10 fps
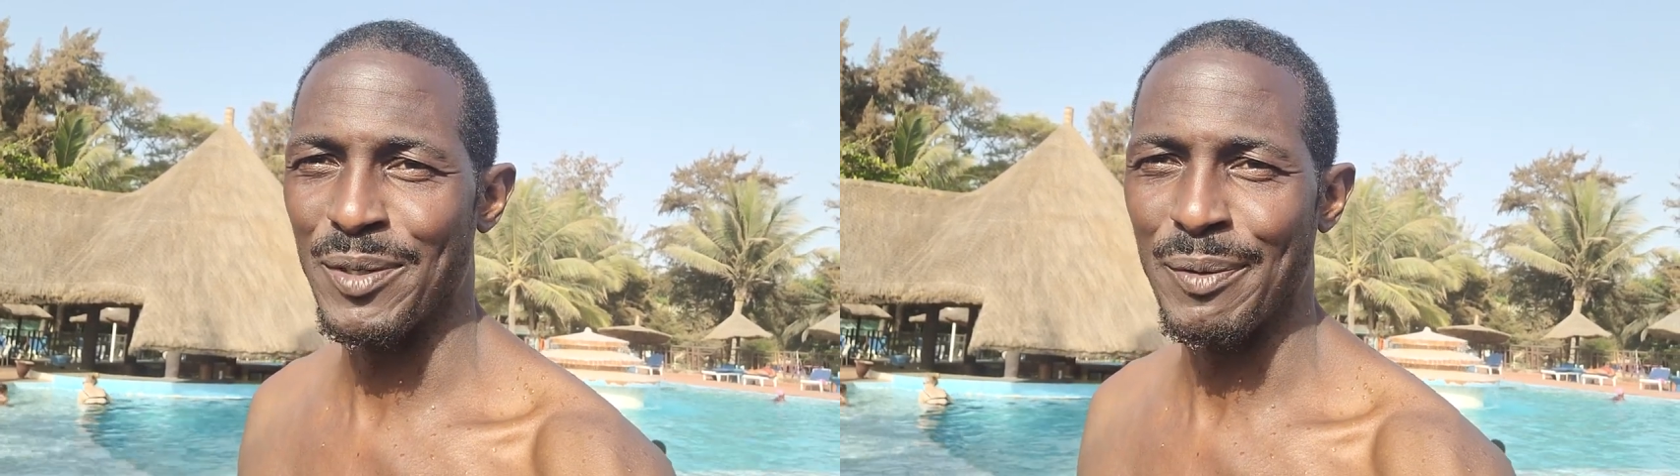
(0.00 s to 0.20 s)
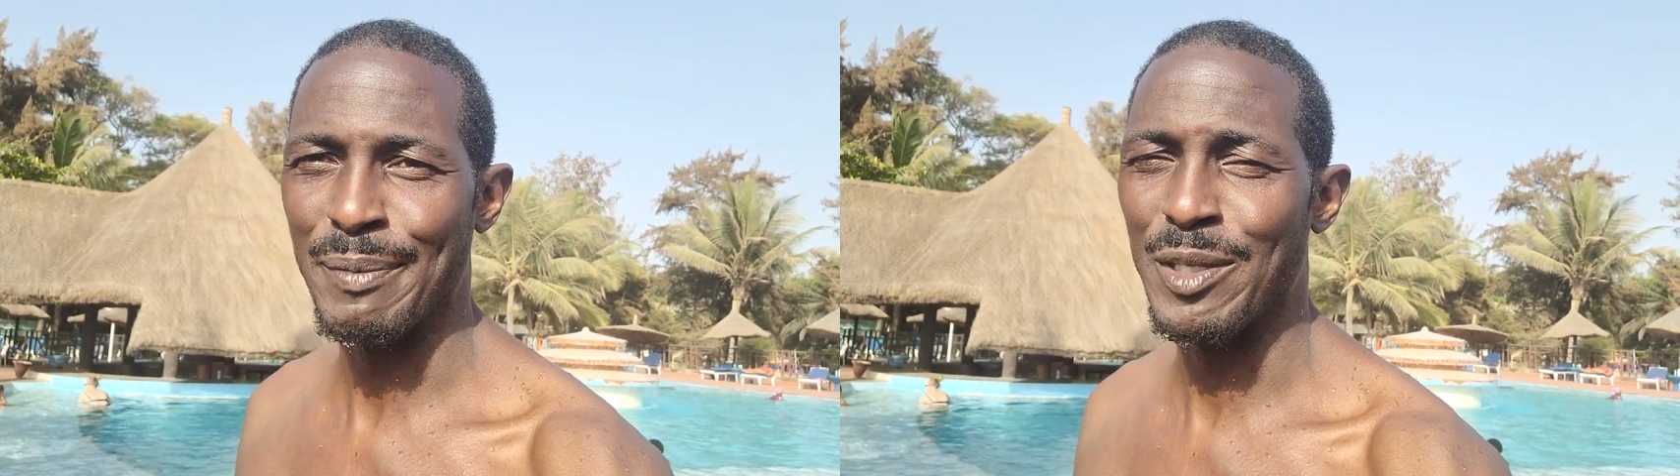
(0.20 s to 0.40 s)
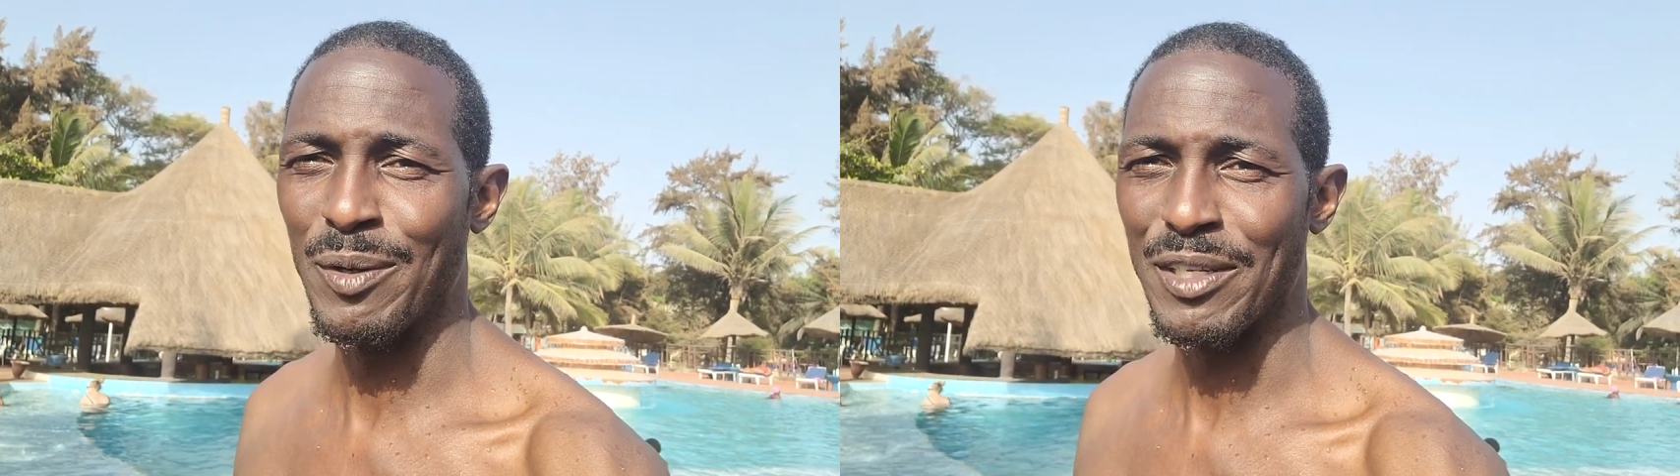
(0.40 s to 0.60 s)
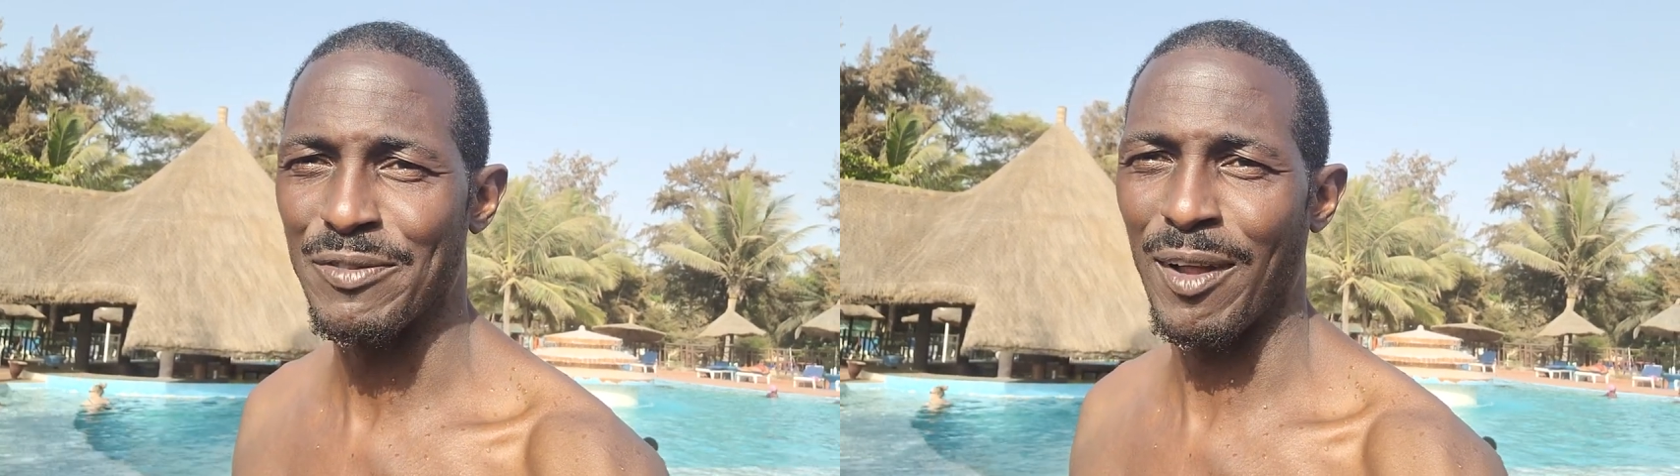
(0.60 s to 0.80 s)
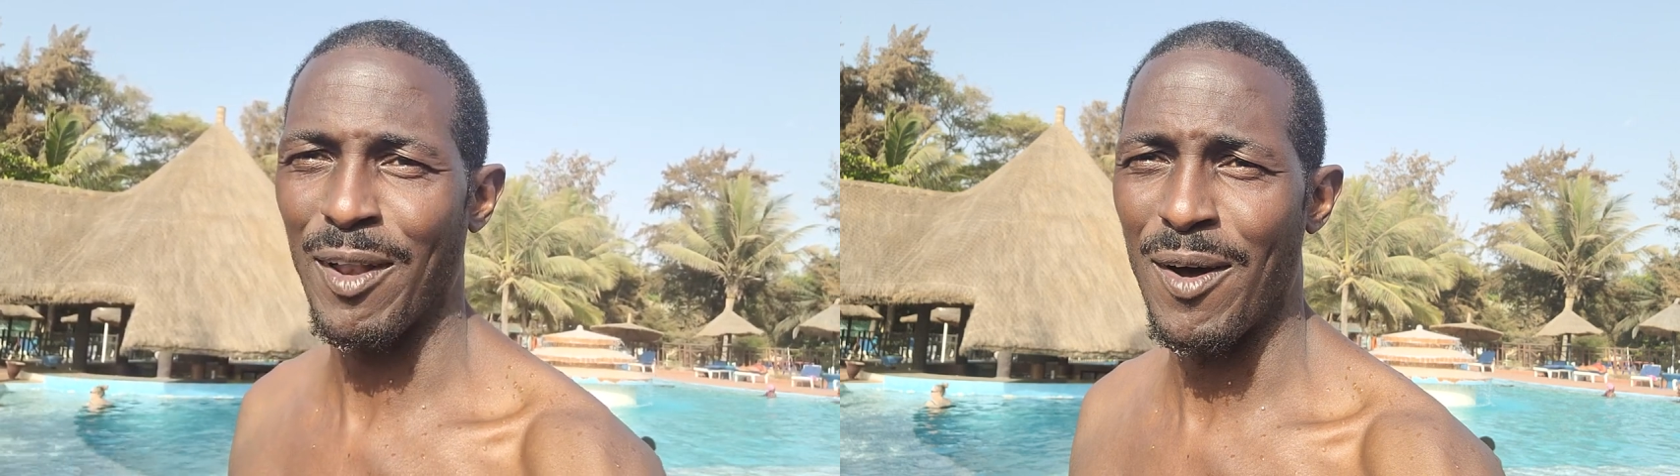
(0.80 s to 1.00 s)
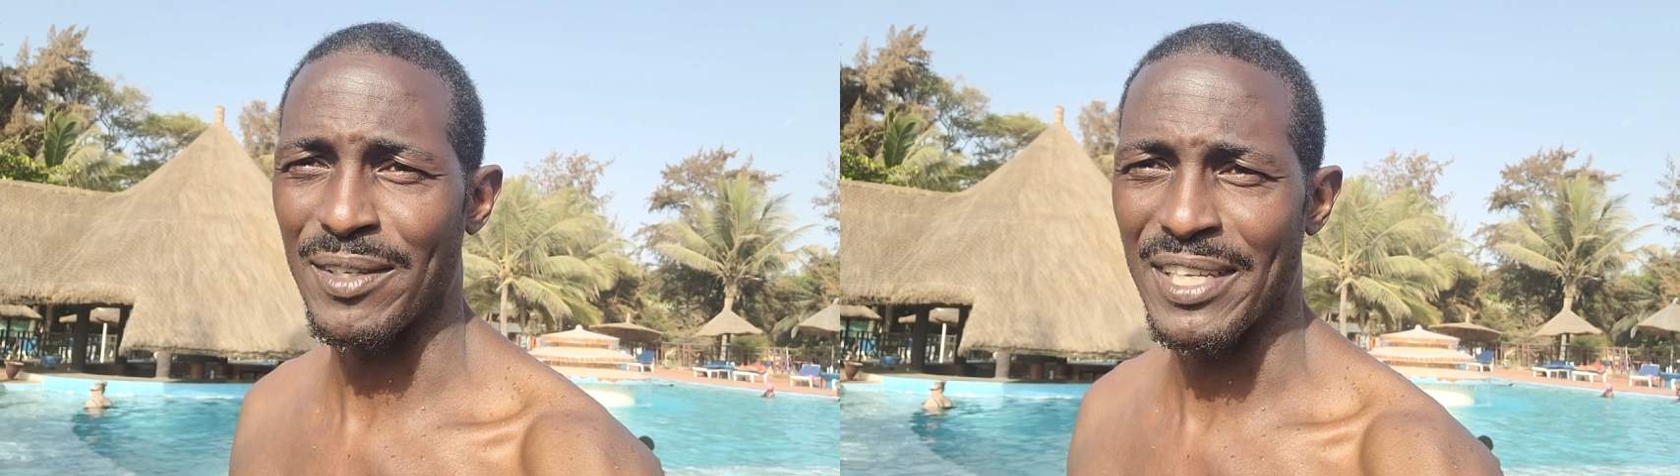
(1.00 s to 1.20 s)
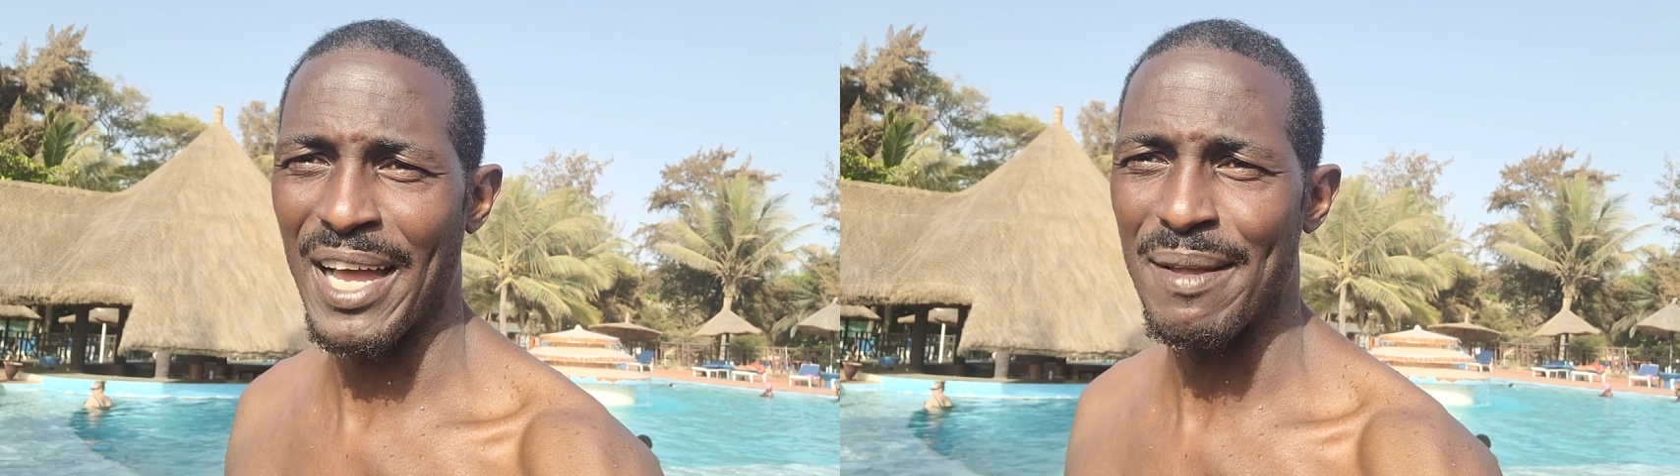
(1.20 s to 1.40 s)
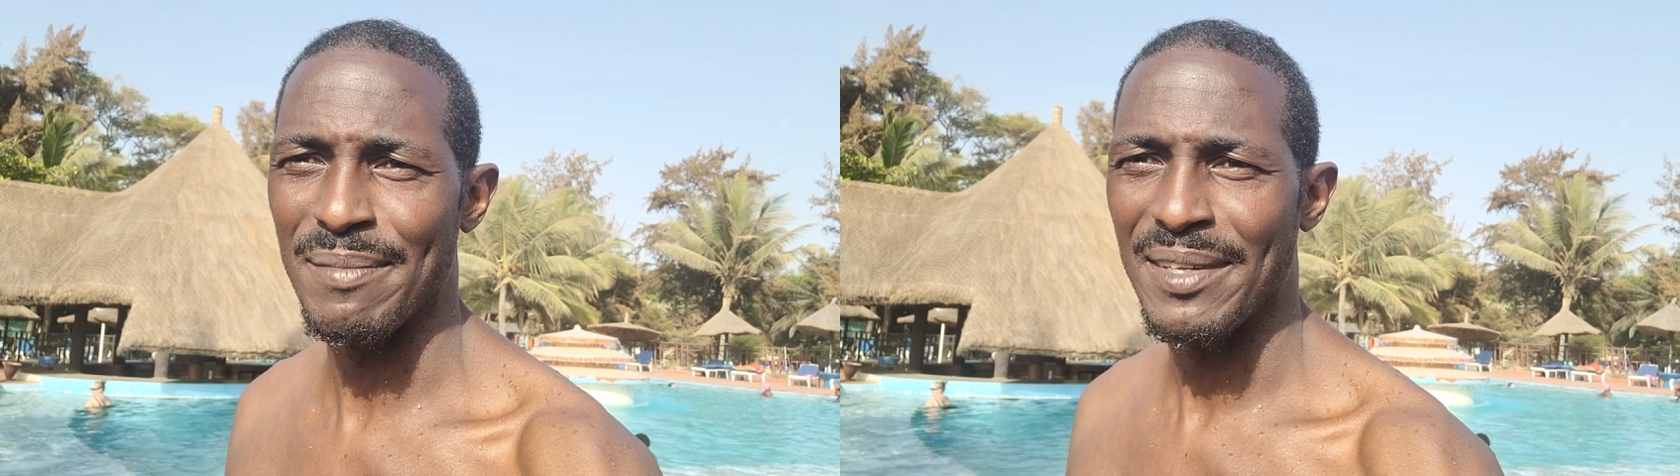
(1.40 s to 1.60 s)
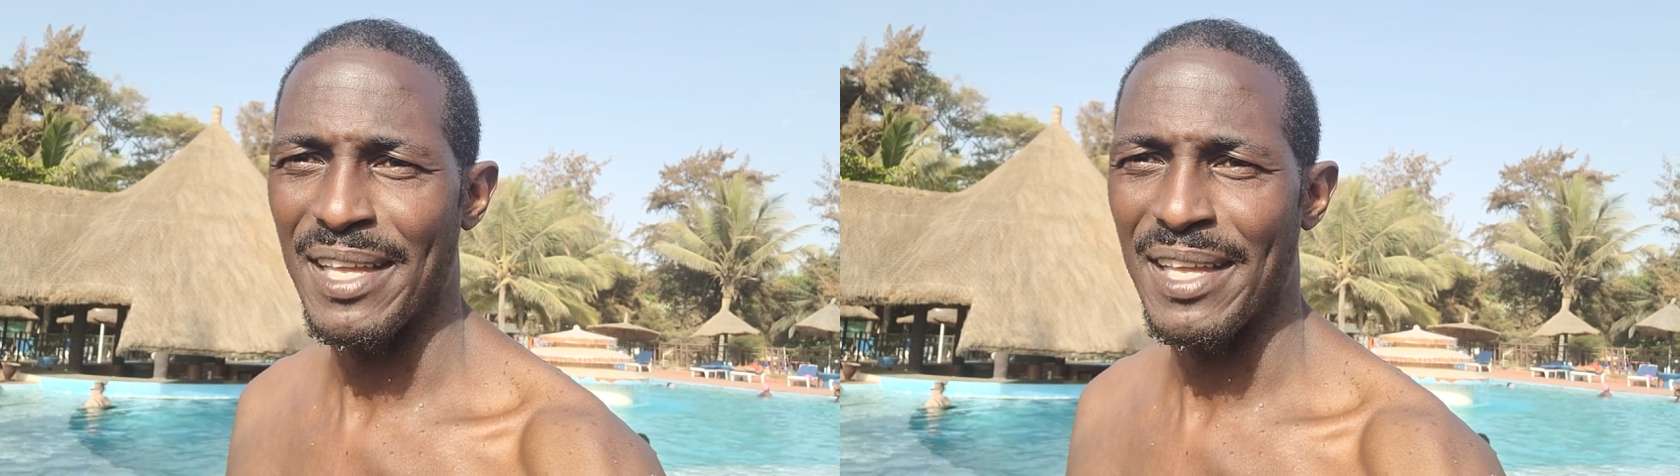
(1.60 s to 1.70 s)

We've been doing this for a long time,